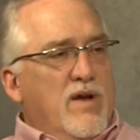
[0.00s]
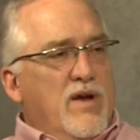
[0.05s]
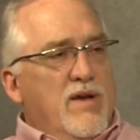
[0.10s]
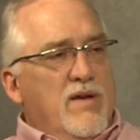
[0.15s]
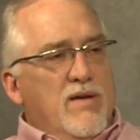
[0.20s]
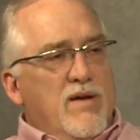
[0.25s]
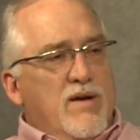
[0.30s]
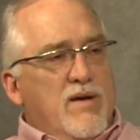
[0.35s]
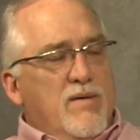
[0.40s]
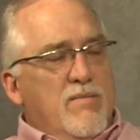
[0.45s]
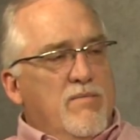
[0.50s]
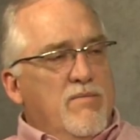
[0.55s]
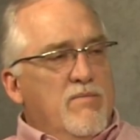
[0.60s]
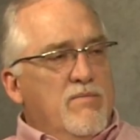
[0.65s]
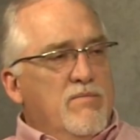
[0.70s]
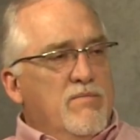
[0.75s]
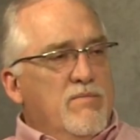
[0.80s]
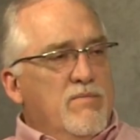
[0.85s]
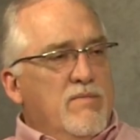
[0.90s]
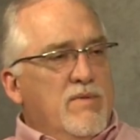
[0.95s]

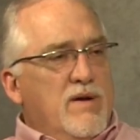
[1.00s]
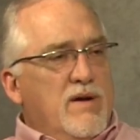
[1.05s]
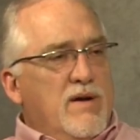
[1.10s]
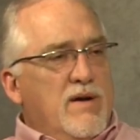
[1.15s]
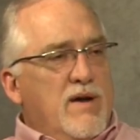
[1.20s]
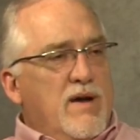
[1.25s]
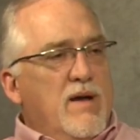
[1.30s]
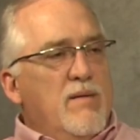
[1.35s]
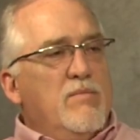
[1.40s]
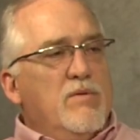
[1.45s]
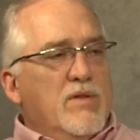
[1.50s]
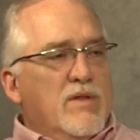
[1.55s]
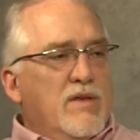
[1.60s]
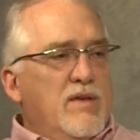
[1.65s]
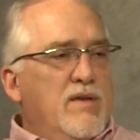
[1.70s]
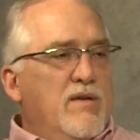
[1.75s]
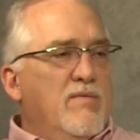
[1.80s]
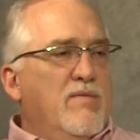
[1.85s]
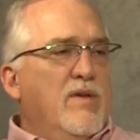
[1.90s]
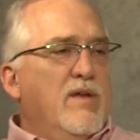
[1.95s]
I
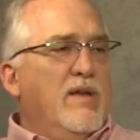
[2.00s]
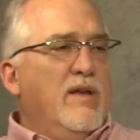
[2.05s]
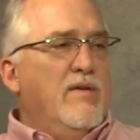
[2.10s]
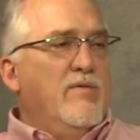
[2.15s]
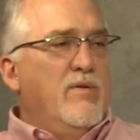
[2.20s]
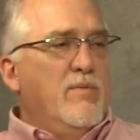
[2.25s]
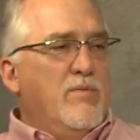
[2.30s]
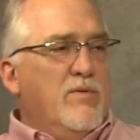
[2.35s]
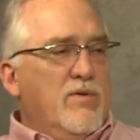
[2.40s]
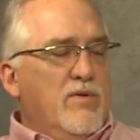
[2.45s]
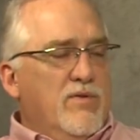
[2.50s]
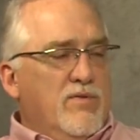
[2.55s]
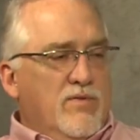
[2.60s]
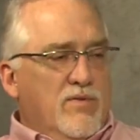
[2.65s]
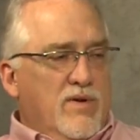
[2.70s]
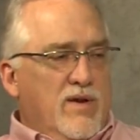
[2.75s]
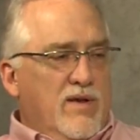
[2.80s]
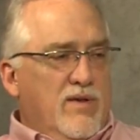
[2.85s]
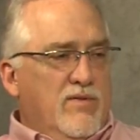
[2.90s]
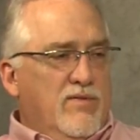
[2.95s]
believe that every
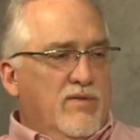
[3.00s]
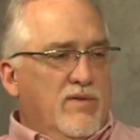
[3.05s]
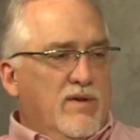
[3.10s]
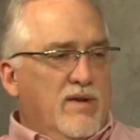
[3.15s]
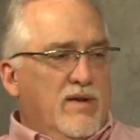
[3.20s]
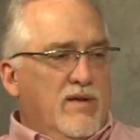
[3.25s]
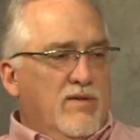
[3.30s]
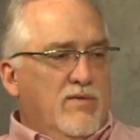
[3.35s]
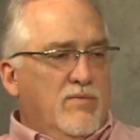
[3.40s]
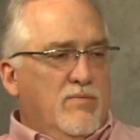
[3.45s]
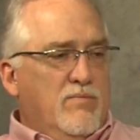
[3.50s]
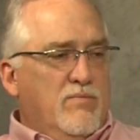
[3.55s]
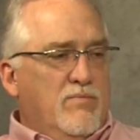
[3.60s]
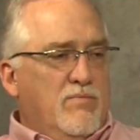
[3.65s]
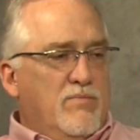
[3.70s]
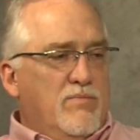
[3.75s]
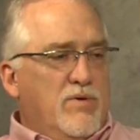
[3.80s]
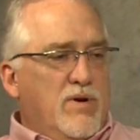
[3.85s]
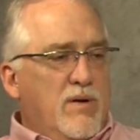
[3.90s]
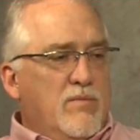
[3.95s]
producer has
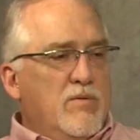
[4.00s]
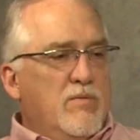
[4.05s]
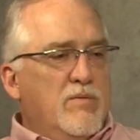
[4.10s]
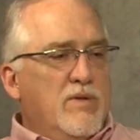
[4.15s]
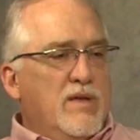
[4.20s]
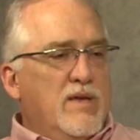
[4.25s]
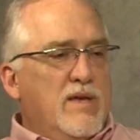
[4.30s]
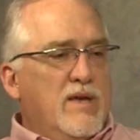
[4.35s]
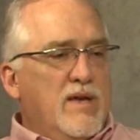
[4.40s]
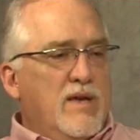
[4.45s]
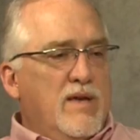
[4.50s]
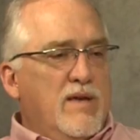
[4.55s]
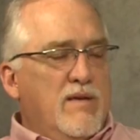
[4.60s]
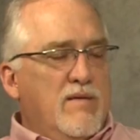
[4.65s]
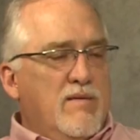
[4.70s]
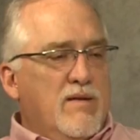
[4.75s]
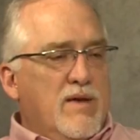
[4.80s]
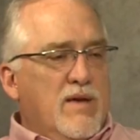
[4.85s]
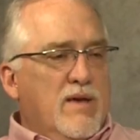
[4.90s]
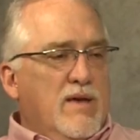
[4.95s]
probably